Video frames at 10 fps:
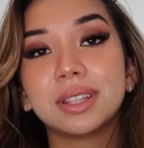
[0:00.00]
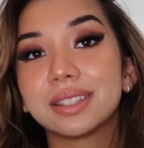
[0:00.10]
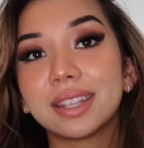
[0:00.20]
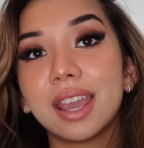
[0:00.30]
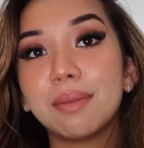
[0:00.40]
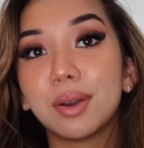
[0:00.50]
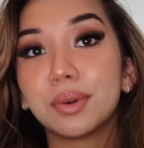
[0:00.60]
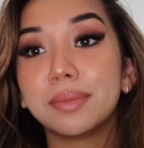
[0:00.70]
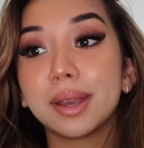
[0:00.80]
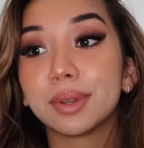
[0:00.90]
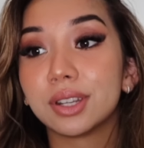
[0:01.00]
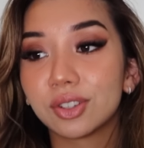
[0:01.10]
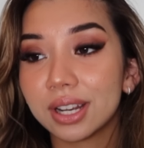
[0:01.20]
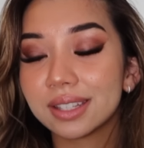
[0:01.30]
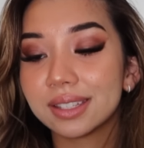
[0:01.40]
be the same. I wouldn't be able to
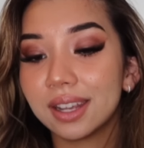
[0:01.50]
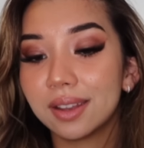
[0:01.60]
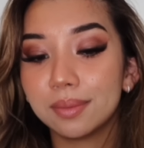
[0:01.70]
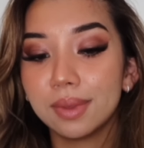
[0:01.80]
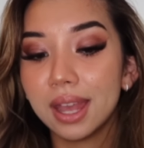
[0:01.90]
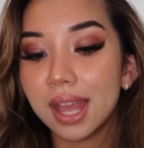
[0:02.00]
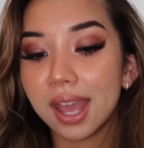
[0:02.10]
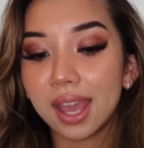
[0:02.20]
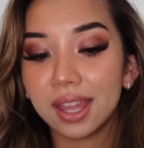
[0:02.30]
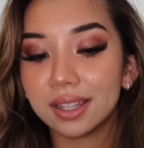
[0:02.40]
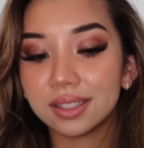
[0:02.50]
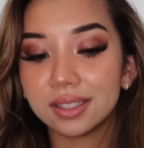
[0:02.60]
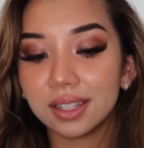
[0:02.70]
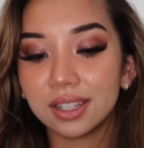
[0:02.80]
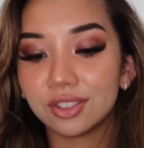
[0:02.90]
trust him,
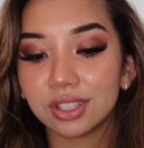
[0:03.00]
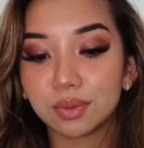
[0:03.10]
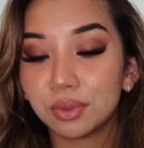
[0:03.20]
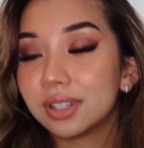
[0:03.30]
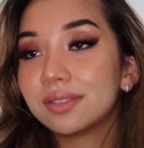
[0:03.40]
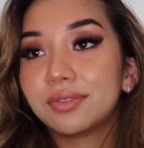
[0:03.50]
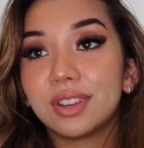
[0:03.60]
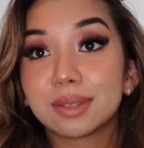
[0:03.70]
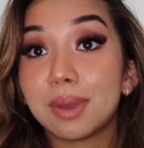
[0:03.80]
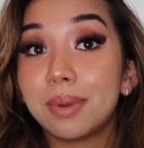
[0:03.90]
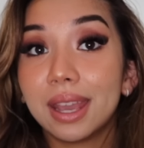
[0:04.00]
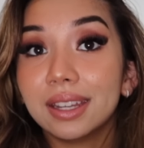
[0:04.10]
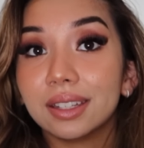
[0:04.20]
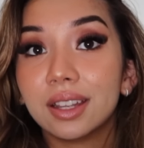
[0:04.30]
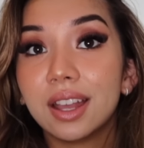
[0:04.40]
and it just wouldn't fix my
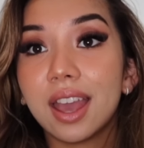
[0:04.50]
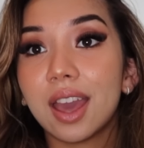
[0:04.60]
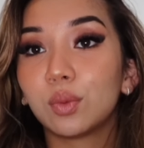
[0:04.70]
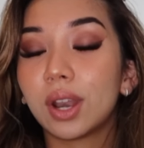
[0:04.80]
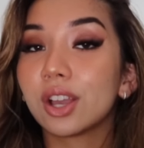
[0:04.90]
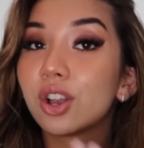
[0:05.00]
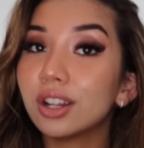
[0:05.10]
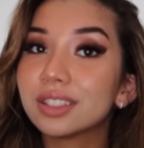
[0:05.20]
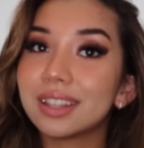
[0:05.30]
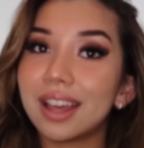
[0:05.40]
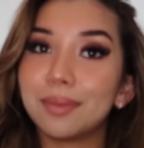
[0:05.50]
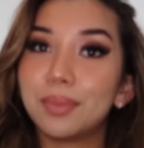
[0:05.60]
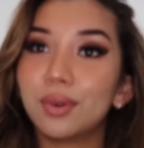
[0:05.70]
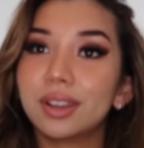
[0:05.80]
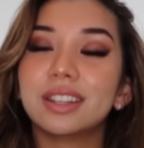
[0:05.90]
pain. And when I got to that
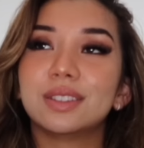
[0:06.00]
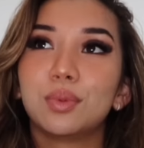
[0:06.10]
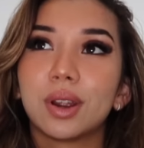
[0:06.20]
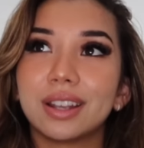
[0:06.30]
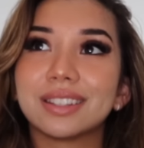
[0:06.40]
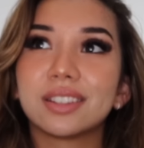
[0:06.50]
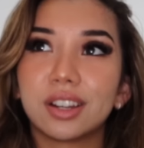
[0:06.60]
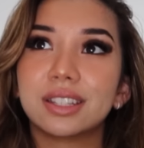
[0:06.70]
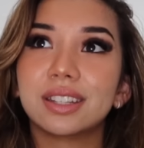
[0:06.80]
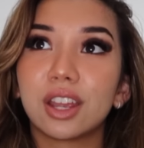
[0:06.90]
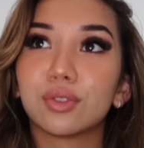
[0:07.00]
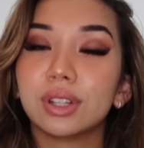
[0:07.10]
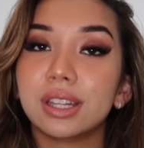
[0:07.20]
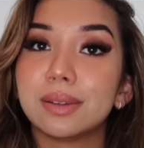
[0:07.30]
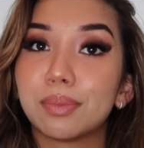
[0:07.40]
point is where I started to get
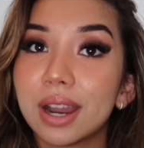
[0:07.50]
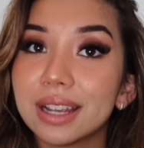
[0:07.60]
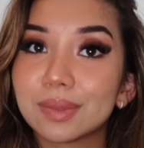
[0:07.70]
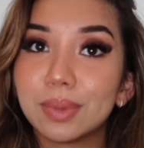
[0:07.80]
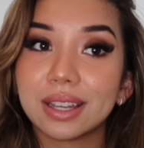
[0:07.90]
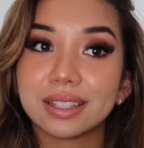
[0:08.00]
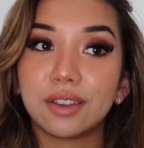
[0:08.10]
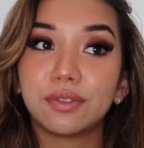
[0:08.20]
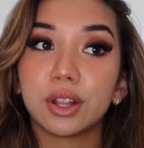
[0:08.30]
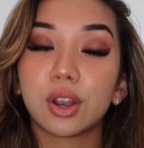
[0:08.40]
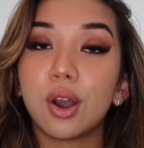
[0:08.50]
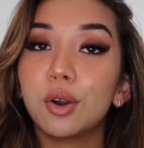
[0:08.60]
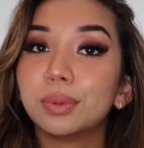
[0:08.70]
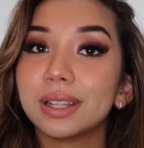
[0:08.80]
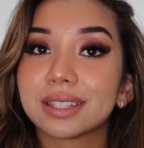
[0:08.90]
really depressed, because I felt
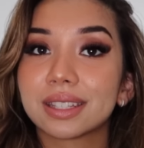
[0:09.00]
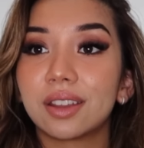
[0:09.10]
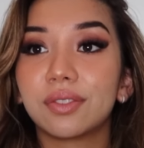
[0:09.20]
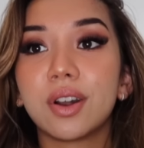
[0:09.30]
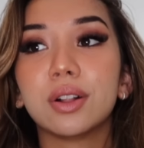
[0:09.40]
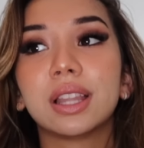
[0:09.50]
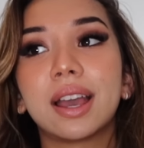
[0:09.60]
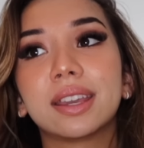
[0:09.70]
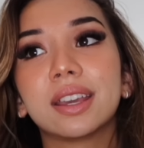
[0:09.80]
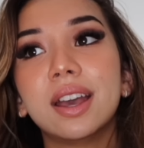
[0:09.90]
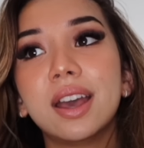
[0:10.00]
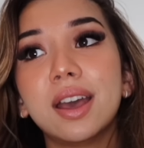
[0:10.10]
hopeless and I felt like